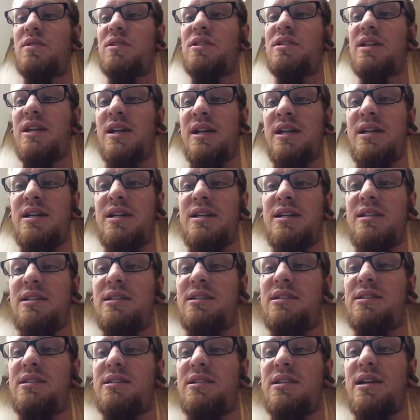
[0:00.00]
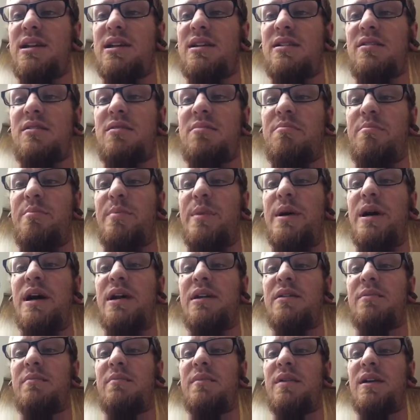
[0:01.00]
tight inside on the
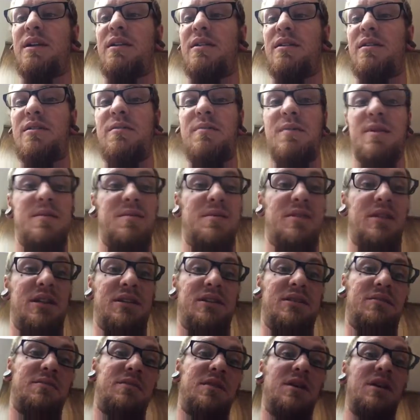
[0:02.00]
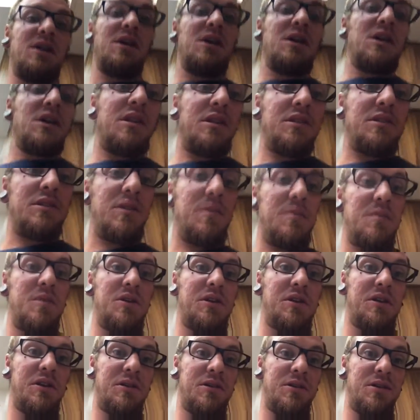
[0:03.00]
bottom. I don't know. Maybe that's something you
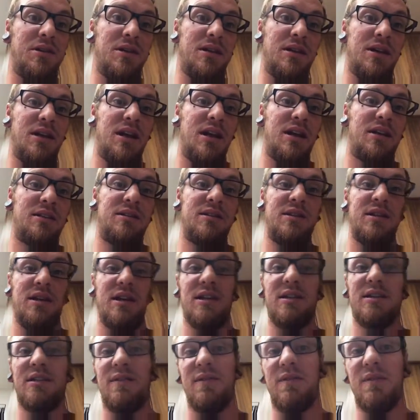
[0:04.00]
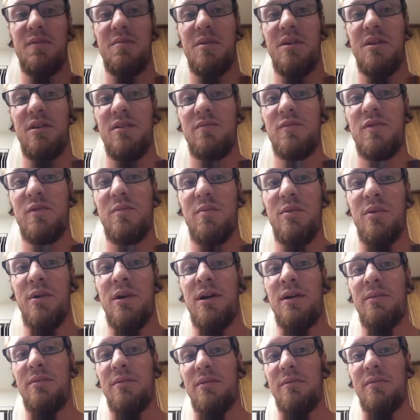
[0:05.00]
could do to your KTS if it becomes a
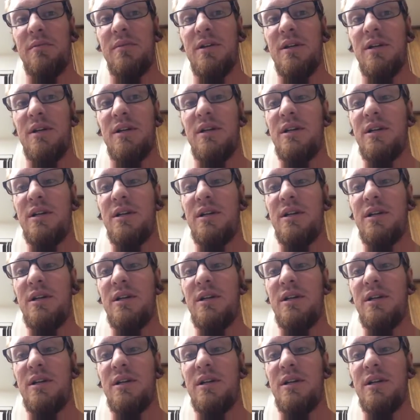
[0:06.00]
problem.